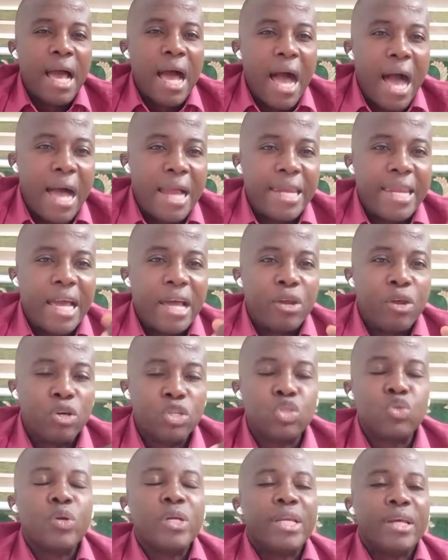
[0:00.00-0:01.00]
and they are
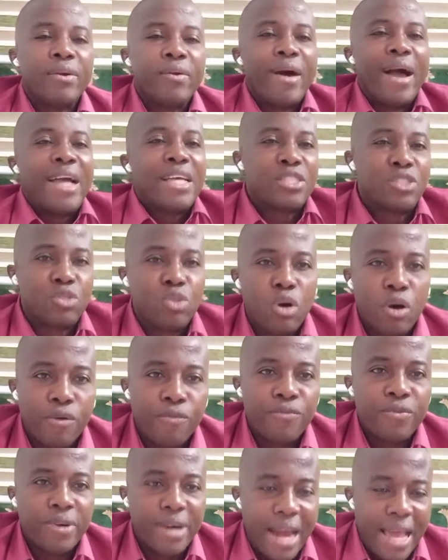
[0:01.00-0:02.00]
not doing the right stuff,
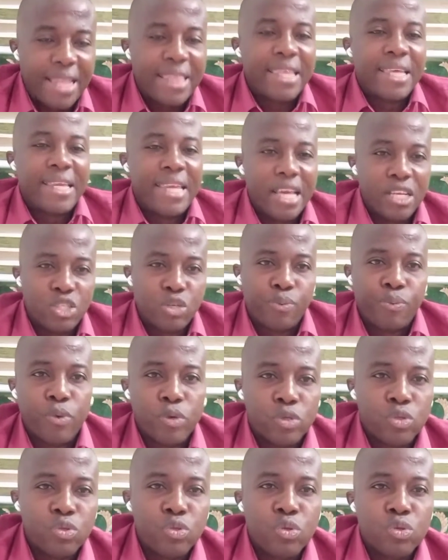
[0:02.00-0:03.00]
right thing they are
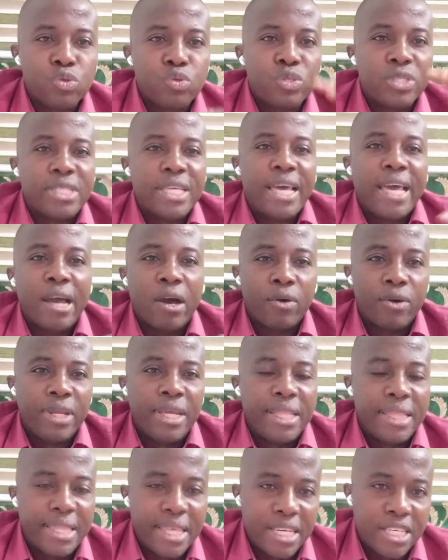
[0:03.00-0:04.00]
supposed to do to stay healthy
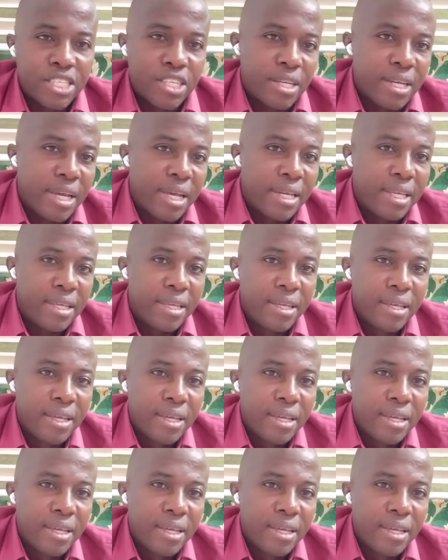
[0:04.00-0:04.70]
intentionally